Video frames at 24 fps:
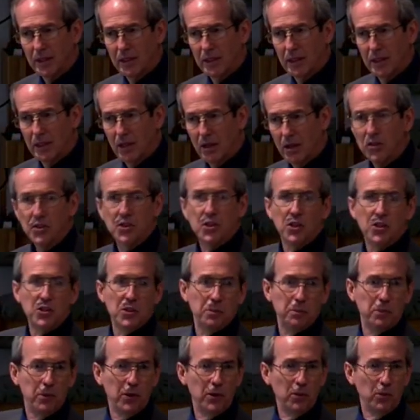Until you
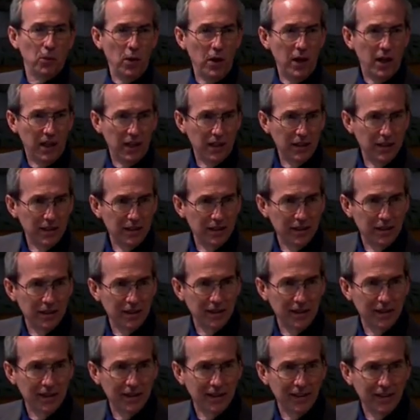put what?
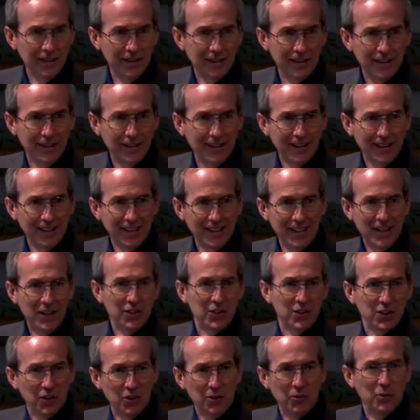
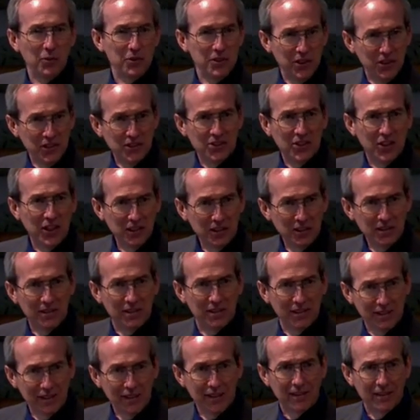Until you start
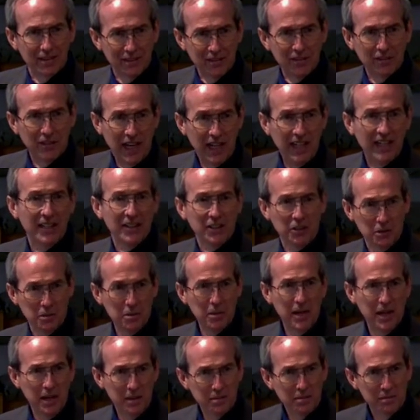fattening them
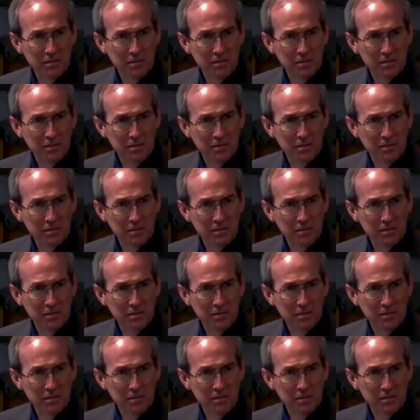up.